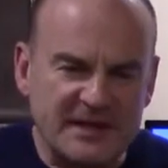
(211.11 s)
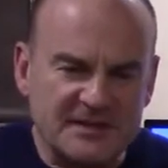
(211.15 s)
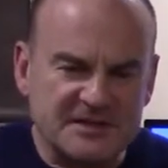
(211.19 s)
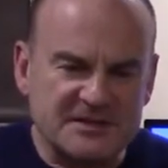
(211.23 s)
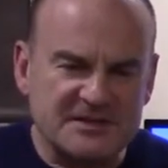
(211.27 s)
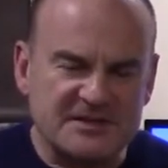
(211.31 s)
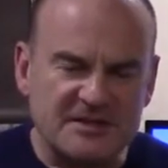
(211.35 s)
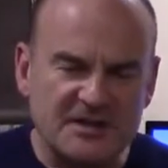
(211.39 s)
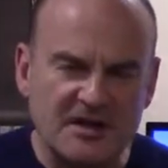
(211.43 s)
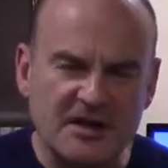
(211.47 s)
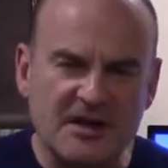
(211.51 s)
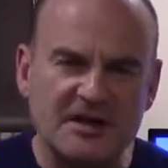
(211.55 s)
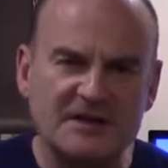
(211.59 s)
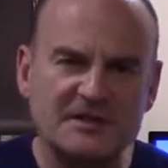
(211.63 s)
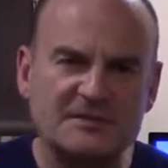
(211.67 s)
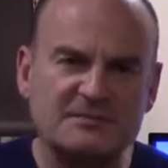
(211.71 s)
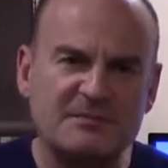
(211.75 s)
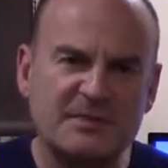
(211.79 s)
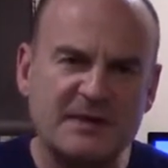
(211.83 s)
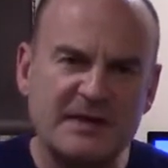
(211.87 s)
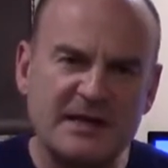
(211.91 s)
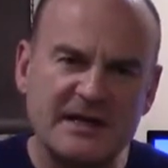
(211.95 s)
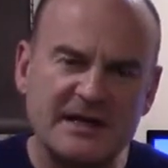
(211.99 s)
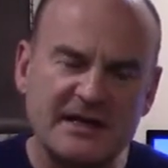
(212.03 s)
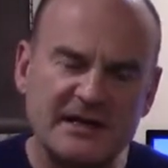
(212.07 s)
It starts
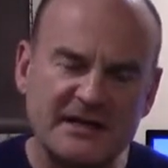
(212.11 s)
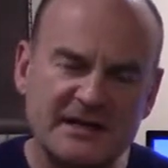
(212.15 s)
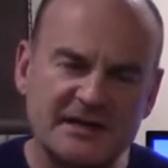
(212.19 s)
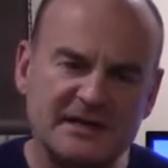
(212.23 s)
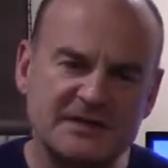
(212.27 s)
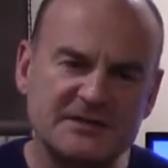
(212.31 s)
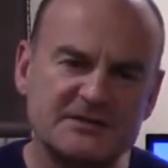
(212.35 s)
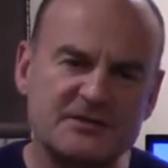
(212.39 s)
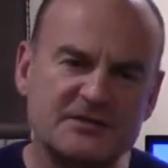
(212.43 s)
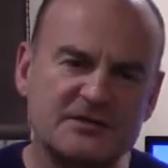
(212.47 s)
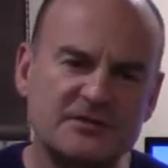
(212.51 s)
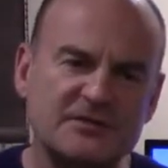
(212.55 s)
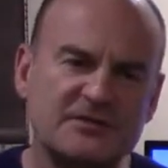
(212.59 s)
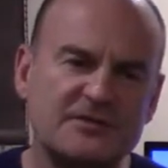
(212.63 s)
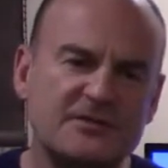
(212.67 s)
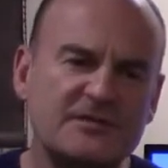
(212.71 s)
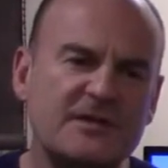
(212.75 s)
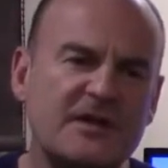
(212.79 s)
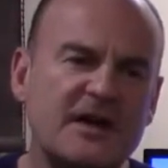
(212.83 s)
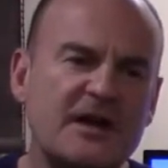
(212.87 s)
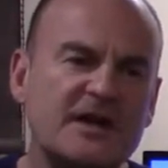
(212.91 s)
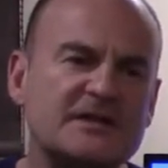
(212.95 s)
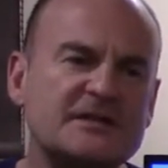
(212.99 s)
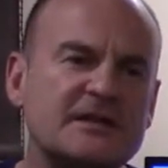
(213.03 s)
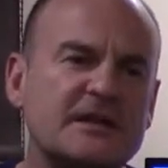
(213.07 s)
big and it sort of
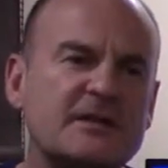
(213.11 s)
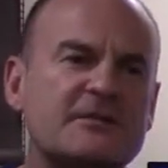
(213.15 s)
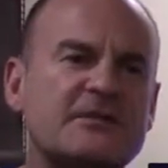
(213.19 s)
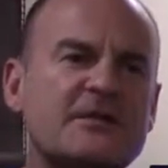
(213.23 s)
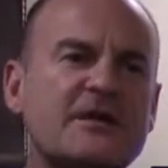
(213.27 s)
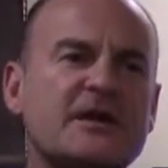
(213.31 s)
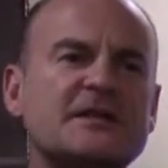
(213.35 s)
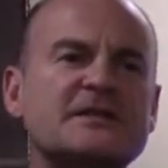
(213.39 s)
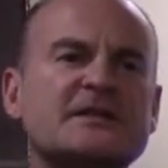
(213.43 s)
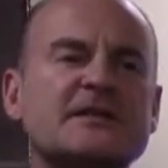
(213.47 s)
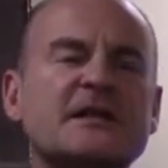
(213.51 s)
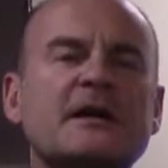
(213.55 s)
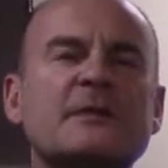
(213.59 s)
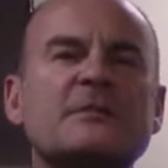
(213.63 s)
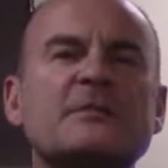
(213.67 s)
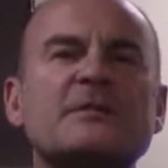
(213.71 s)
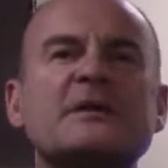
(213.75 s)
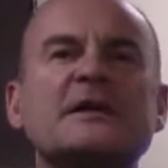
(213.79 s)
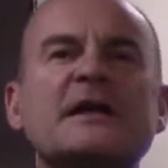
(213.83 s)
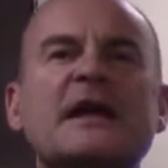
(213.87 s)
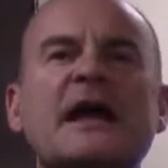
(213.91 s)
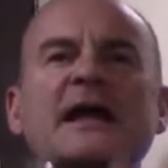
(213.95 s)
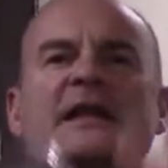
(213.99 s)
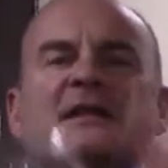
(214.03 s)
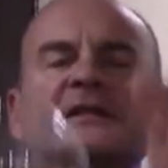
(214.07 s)
fines up
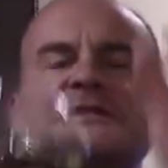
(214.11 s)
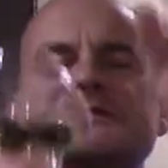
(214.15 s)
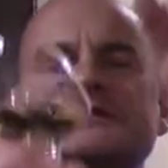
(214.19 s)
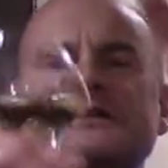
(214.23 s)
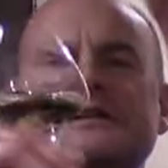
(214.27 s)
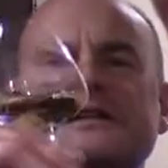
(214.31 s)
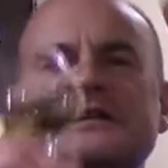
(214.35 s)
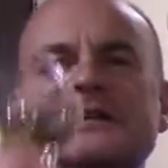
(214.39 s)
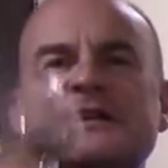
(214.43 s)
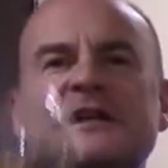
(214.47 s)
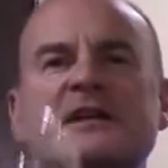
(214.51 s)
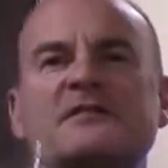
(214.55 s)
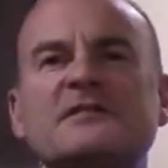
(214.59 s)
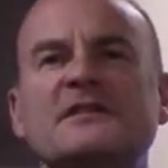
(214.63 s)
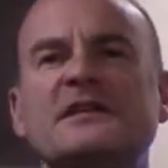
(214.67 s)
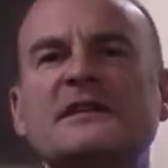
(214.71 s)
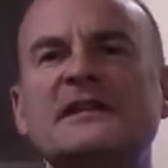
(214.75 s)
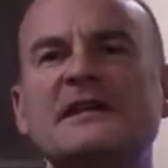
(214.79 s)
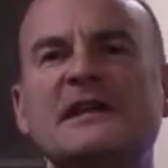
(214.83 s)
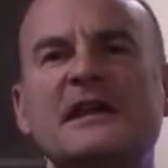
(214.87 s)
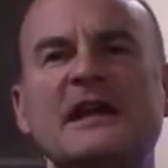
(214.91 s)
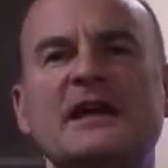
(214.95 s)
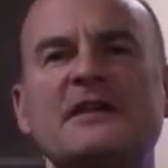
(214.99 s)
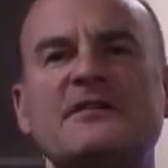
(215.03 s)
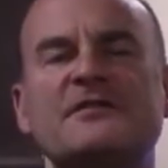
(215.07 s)
and ends in a lovely
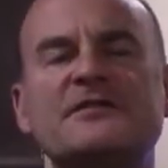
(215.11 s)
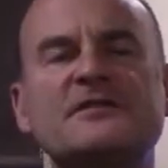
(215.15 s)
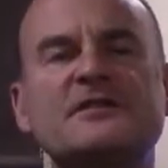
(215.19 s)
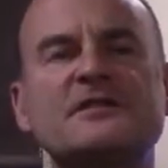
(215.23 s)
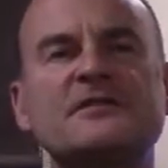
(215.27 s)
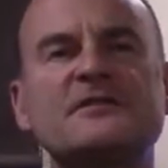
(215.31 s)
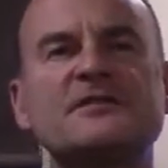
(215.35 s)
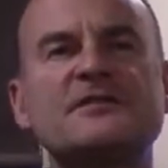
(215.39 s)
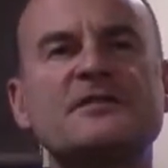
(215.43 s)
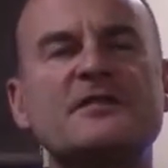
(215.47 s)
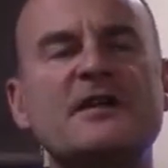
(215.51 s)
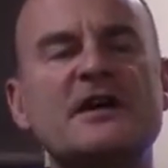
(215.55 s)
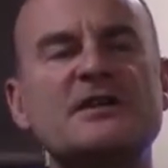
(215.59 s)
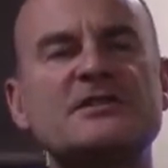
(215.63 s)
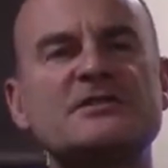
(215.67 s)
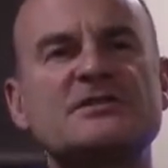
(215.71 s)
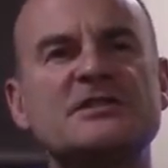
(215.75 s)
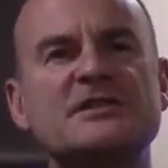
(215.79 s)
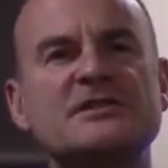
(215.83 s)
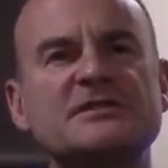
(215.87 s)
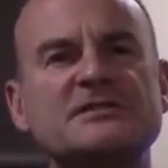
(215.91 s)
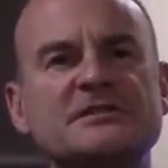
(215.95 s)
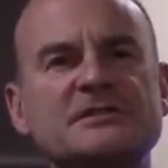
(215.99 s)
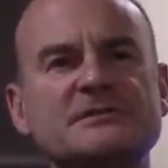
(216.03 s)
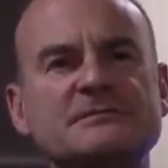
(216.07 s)
lift of
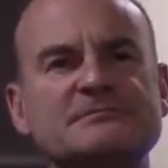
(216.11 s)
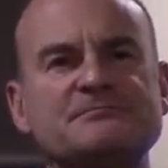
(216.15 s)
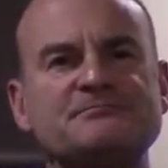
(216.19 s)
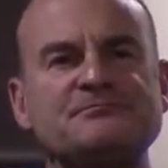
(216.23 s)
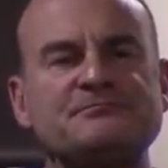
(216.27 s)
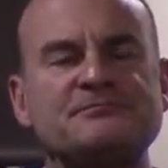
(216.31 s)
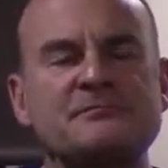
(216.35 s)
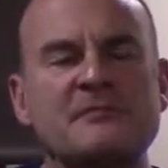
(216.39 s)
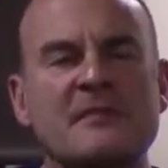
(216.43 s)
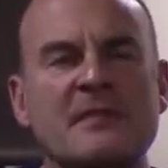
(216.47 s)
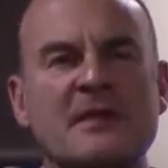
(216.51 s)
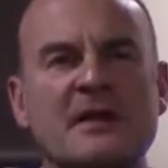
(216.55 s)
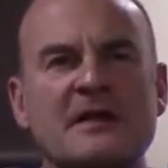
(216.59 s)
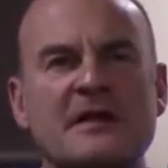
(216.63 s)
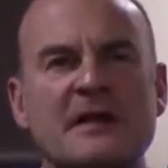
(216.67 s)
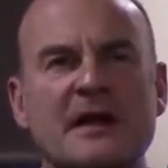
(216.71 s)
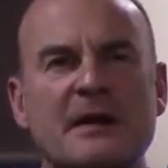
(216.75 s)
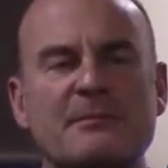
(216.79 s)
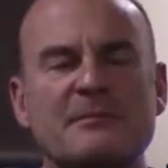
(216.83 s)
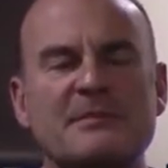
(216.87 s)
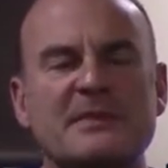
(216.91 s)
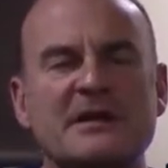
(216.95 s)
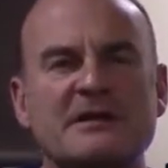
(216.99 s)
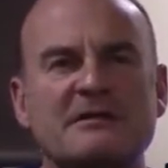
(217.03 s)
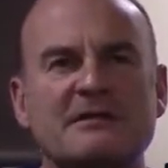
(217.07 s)
freshness and that
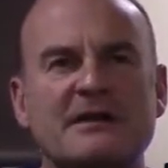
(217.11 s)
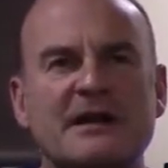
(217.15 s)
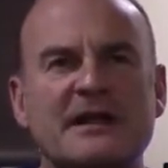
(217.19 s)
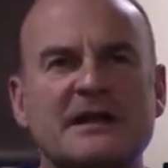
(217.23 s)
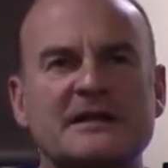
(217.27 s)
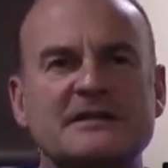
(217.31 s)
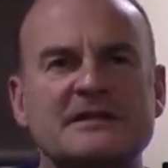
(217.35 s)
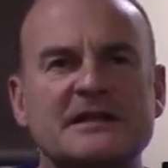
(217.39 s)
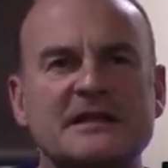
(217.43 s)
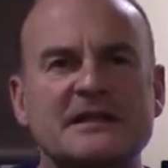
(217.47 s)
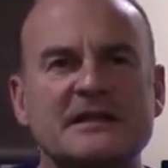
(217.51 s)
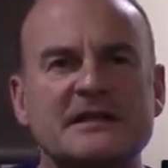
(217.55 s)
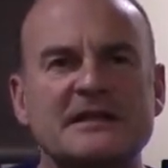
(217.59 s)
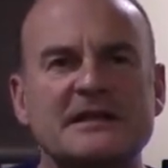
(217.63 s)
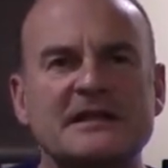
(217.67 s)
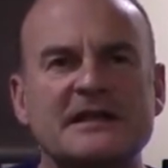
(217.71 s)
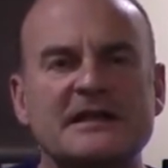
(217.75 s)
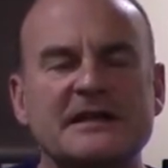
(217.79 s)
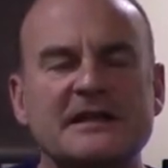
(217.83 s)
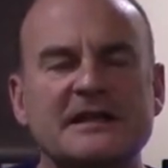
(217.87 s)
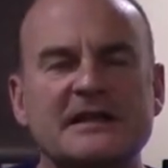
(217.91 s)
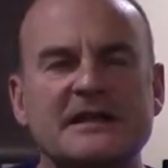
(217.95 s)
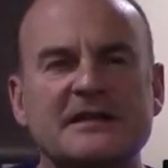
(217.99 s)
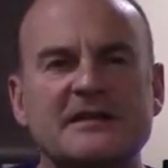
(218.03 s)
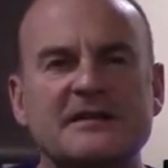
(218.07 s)

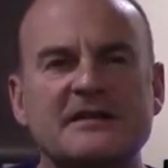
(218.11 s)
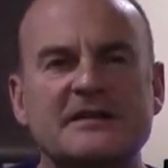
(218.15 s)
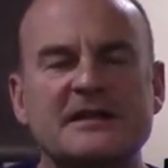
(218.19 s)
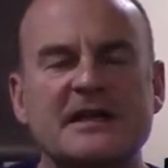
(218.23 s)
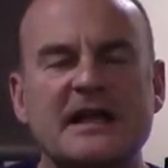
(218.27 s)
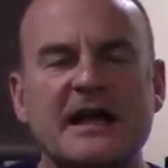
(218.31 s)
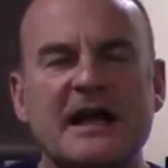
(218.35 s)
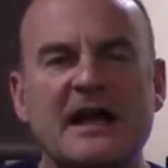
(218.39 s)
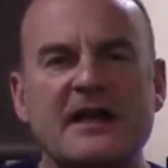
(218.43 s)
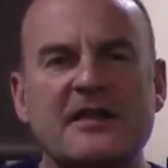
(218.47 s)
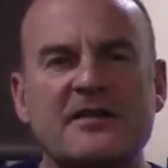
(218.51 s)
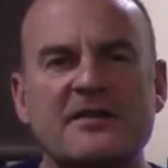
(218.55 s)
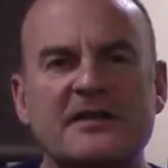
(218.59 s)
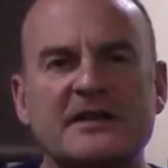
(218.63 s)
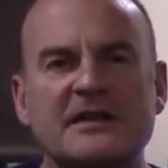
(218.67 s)
minerality at the death.